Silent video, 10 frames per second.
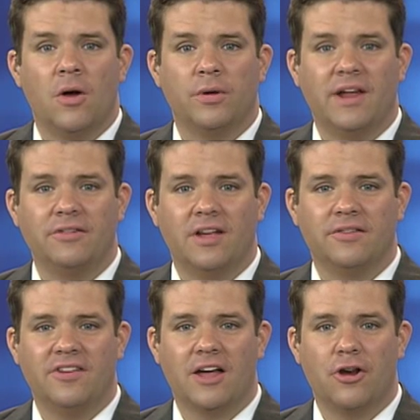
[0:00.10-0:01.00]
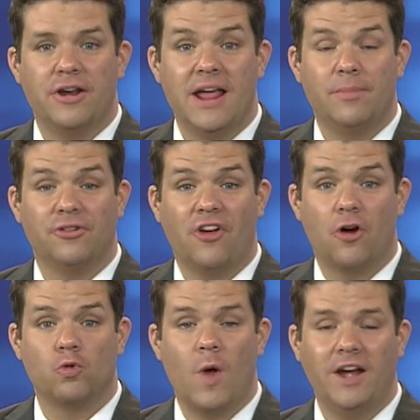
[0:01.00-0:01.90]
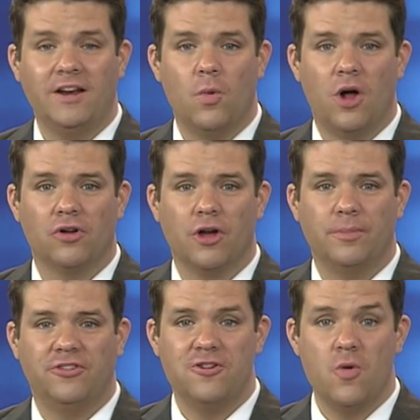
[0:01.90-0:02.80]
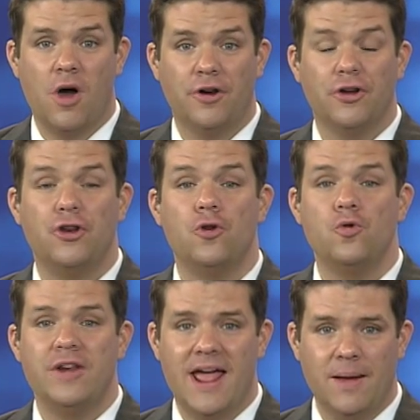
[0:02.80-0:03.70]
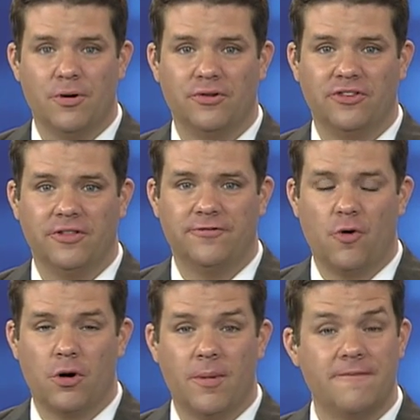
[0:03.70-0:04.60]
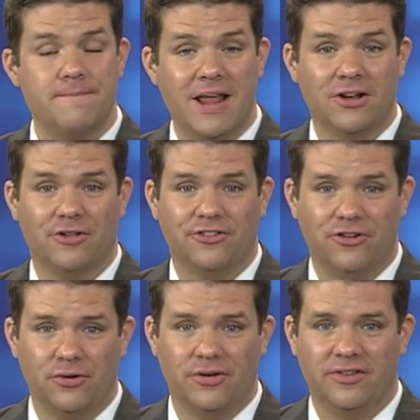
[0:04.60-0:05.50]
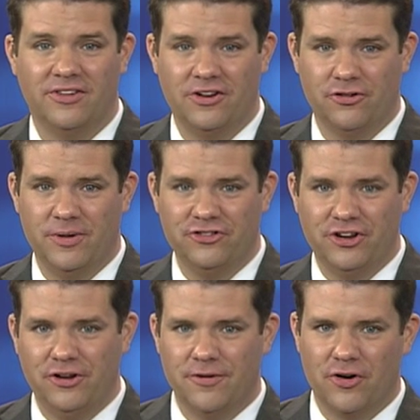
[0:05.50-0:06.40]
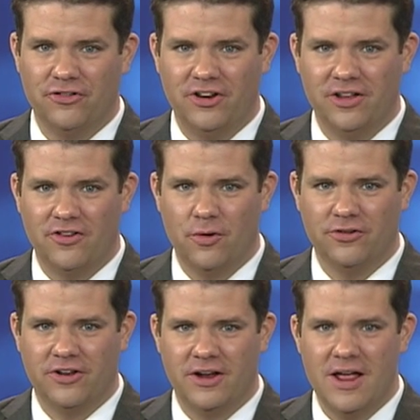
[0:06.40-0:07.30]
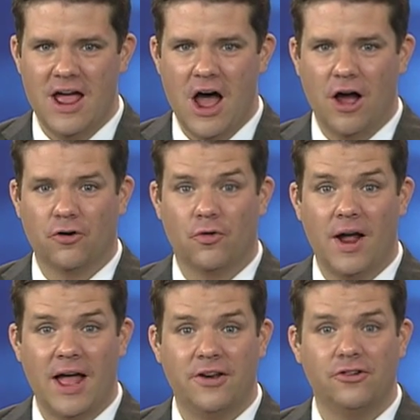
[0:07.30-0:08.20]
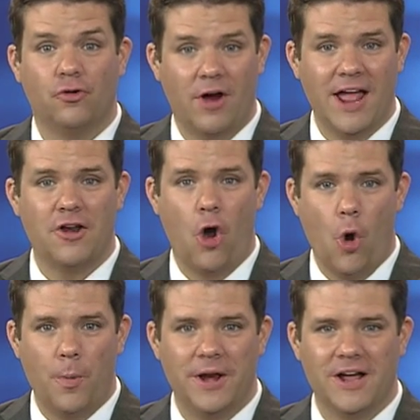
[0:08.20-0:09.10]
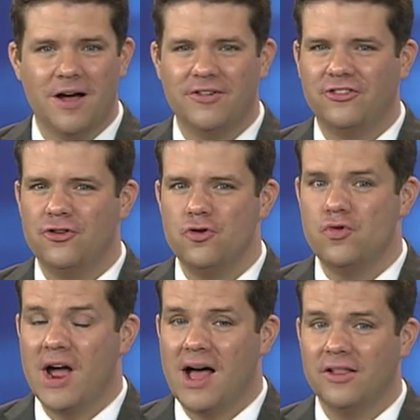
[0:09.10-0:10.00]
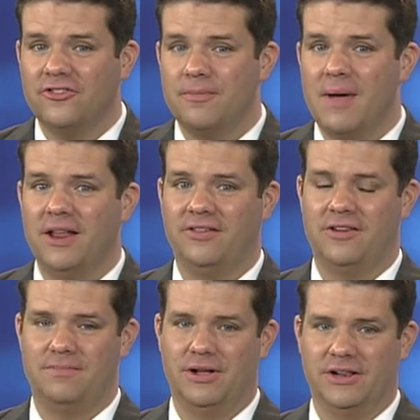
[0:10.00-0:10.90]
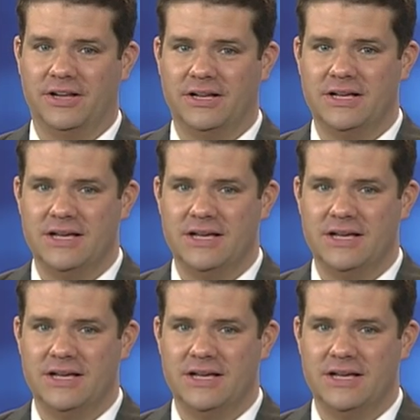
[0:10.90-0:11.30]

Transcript: Well, downtown Saginaw neighbors are ready to welcome 200 new neighbors in the form of medical students. Central Michigan University is hosting a grad, grand opening of its new College of Medicine building.